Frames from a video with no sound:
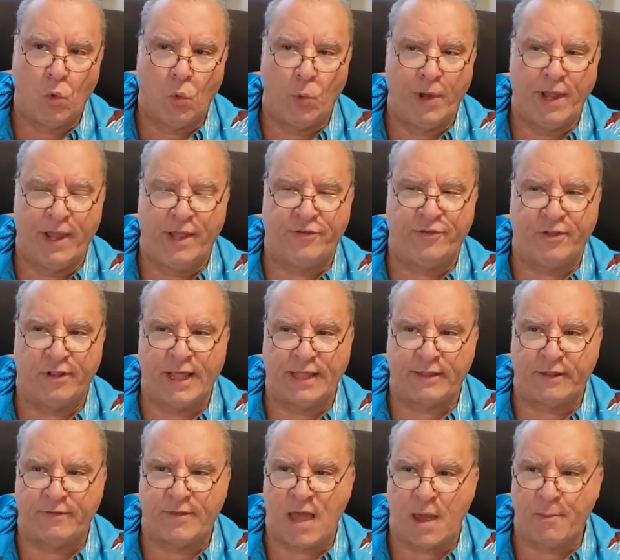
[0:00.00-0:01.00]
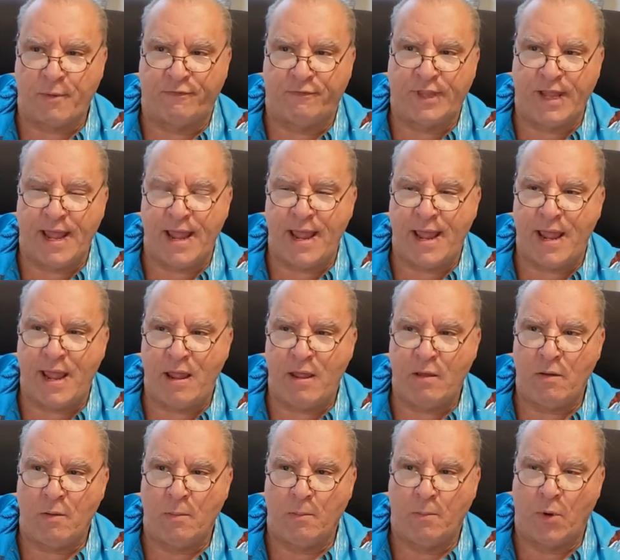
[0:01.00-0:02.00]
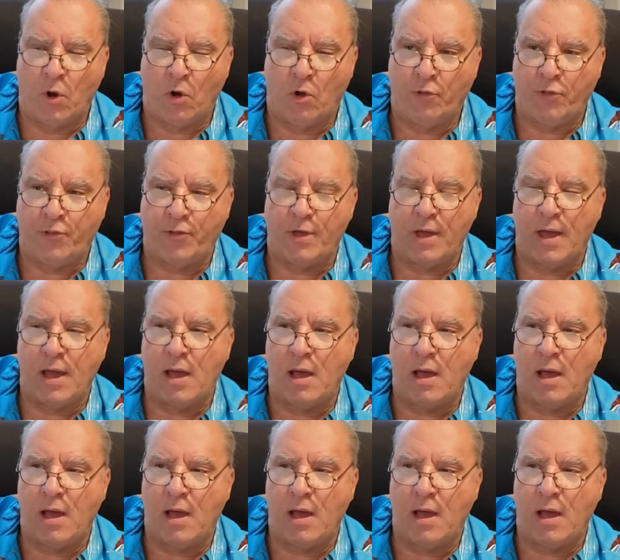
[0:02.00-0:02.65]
We select the time of day, both